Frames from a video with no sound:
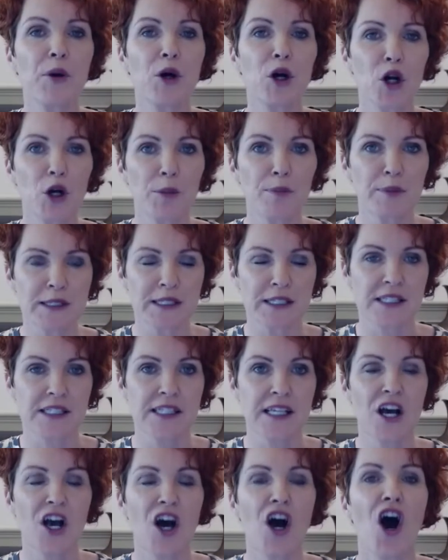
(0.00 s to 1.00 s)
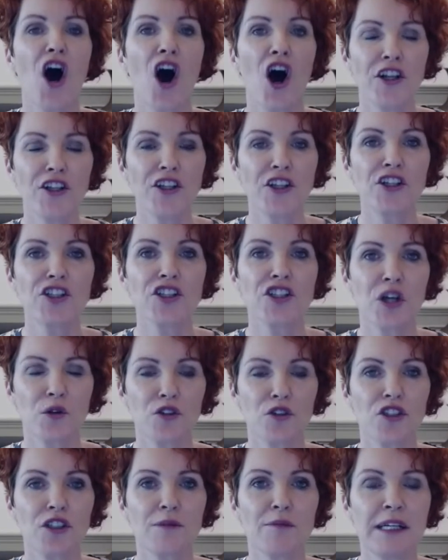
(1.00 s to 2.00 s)
purpose on your
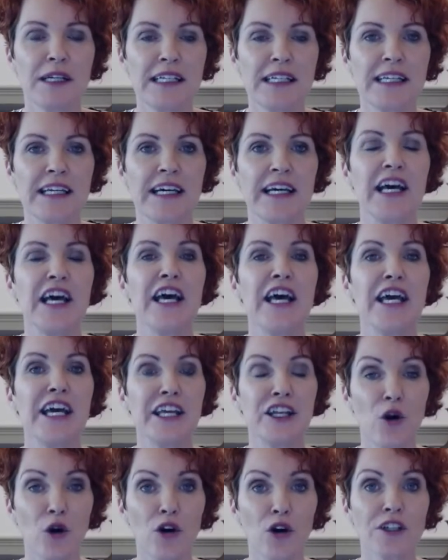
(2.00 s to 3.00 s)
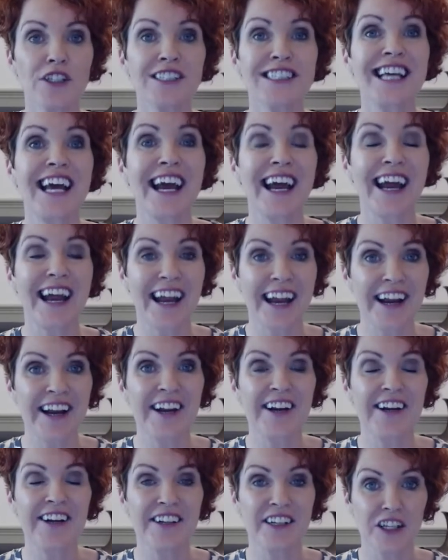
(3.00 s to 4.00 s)
social media in order to
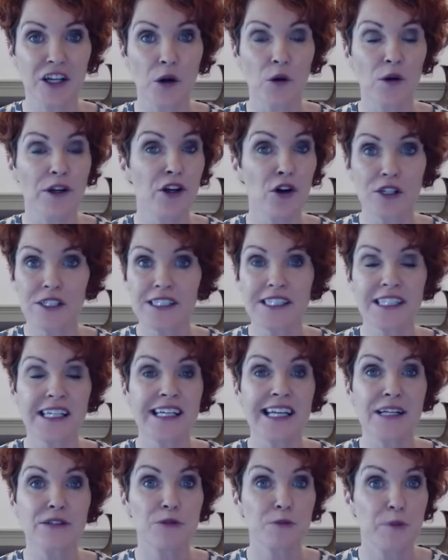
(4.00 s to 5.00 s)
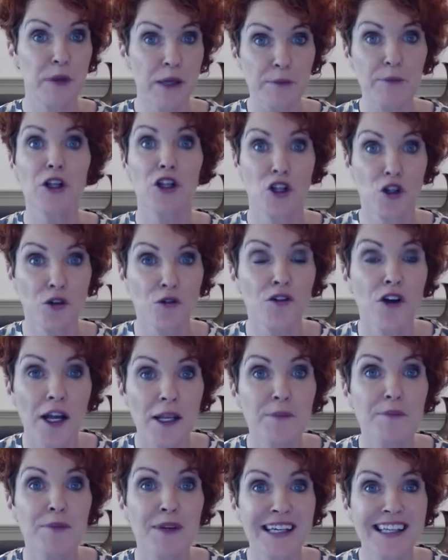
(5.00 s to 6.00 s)
earn, you know, in order to connect with people, you've got
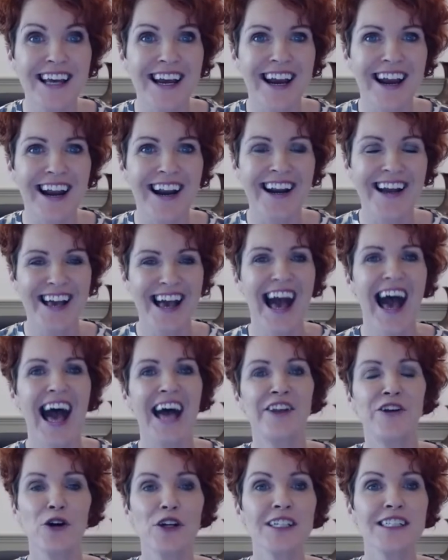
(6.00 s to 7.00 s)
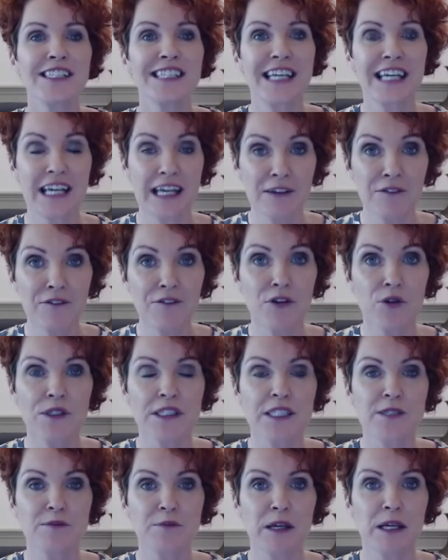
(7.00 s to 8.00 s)
to be there. In order to
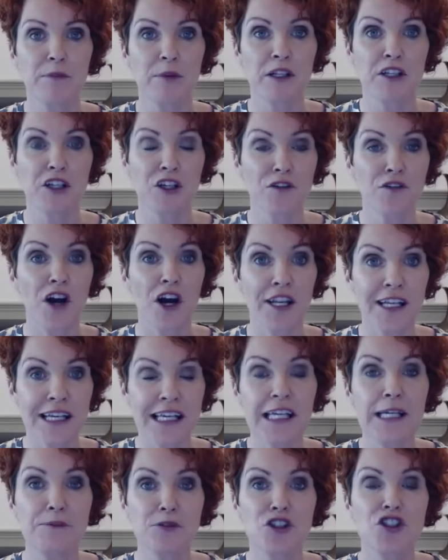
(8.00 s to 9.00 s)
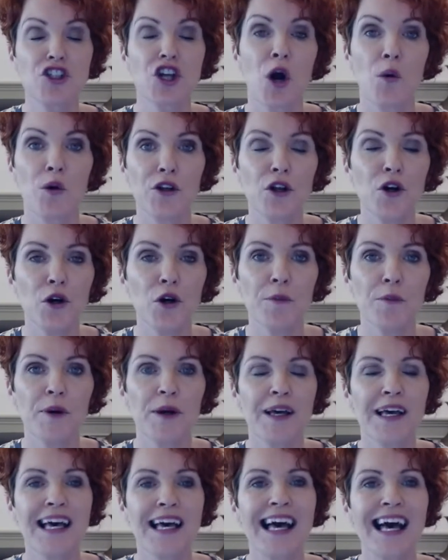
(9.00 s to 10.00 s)
influence people, you've got to keep showing up
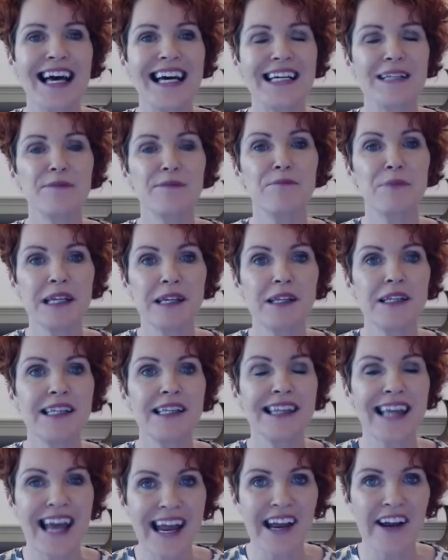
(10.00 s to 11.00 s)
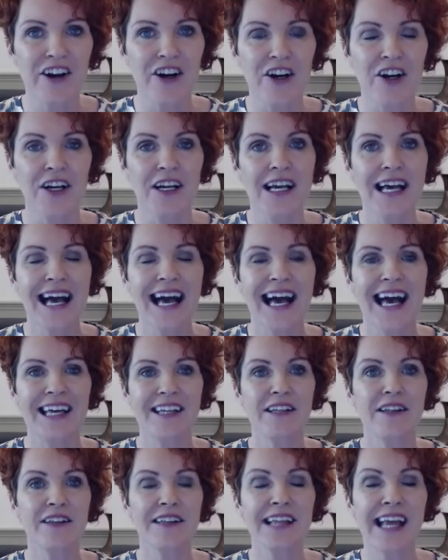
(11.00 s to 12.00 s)
and be there,
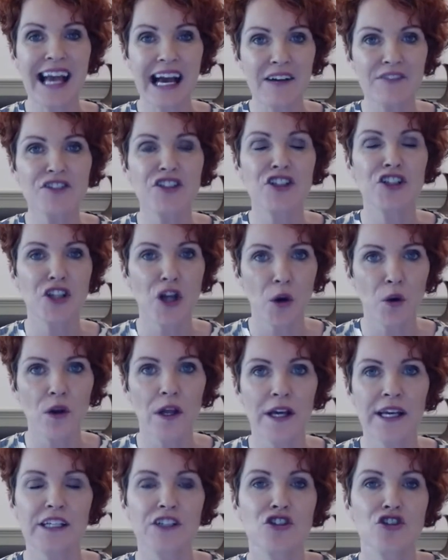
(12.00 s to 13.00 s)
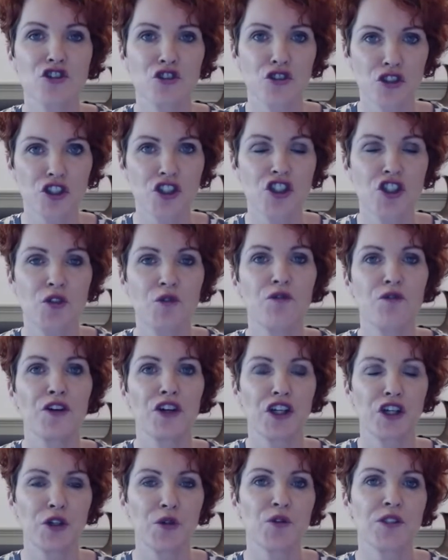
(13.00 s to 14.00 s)
and they have to know, like, and trust you for
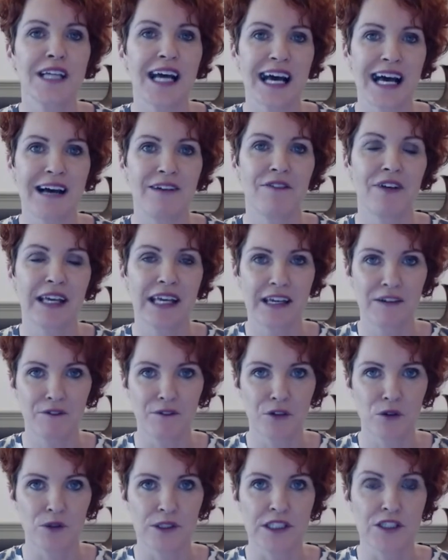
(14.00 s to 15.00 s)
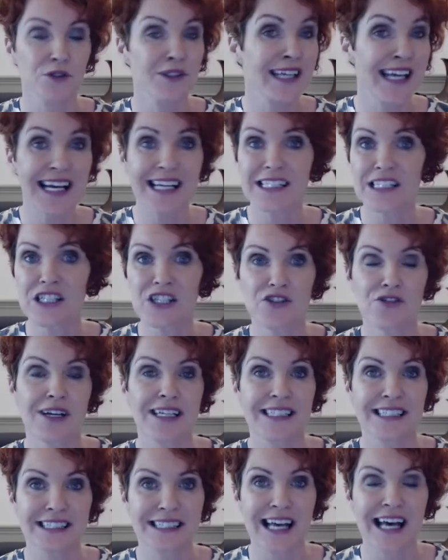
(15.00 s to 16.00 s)
you to have influence. So I can't
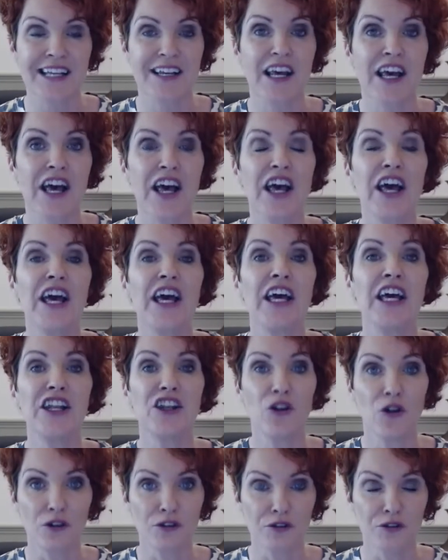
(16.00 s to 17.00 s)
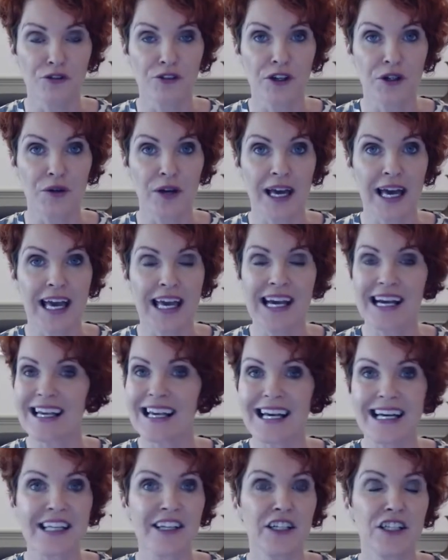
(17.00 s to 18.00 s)
stress that enough, okay? I
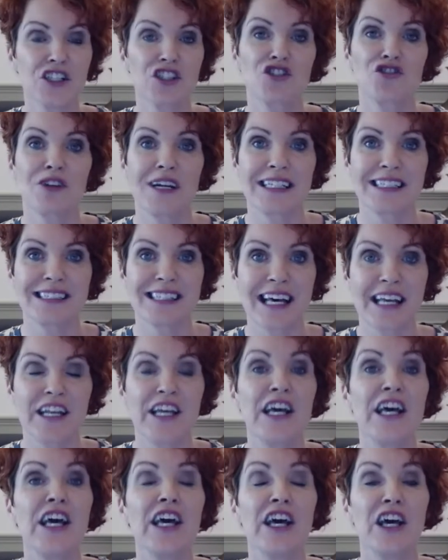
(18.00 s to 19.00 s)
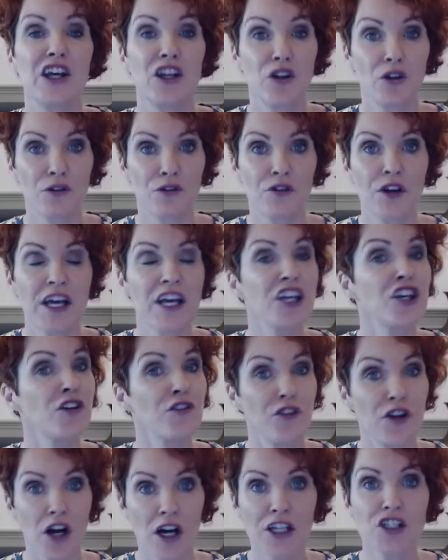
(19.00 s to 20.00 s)
cannot stress that enough.
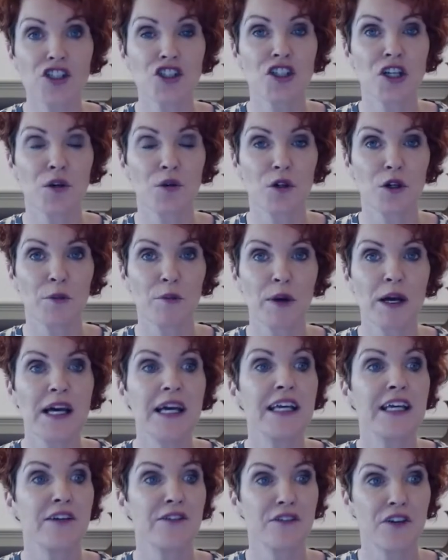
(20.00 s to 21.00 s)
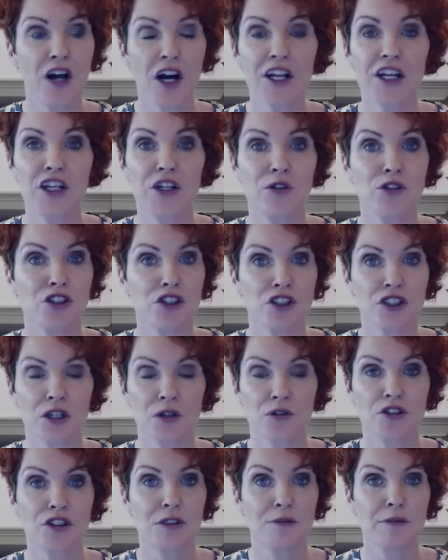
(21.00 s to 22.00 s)
You've got to show up. You've got to use your
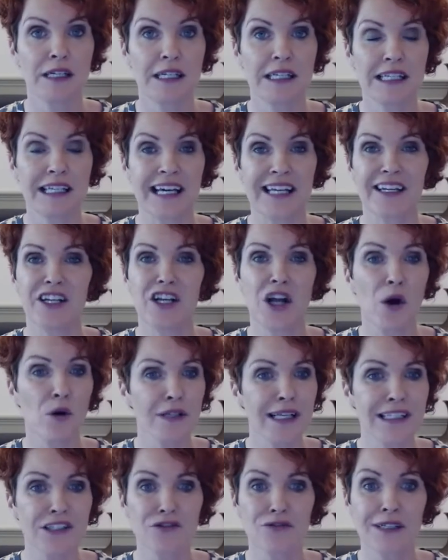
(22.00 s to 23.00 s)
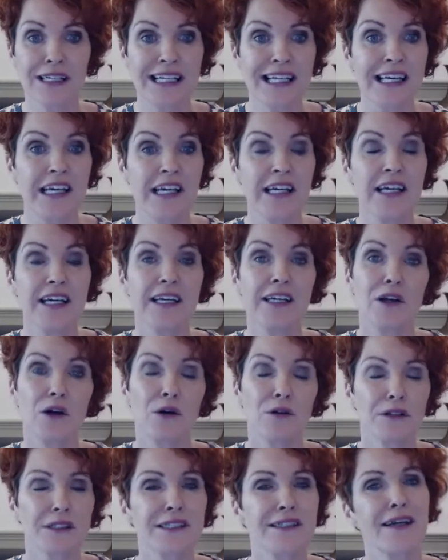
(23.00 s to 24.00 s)
social media. And I know that's really, you
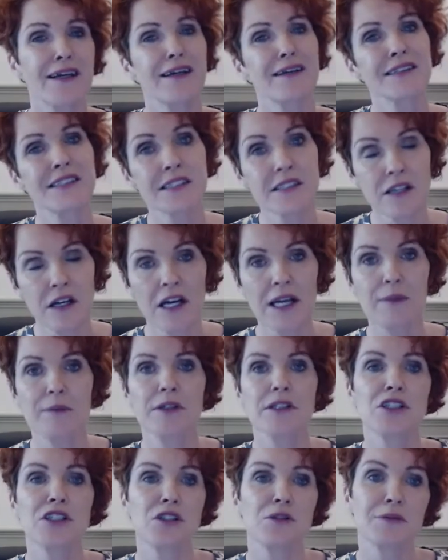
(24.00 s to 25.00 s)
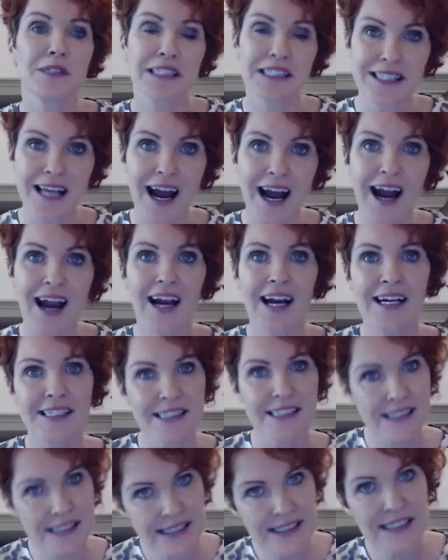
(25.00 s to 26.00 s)
know, it's like, it's time consuming, it's hard,
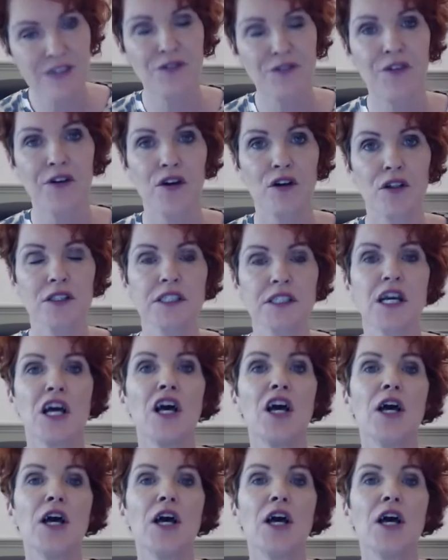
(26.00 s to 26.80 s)
it's difficult.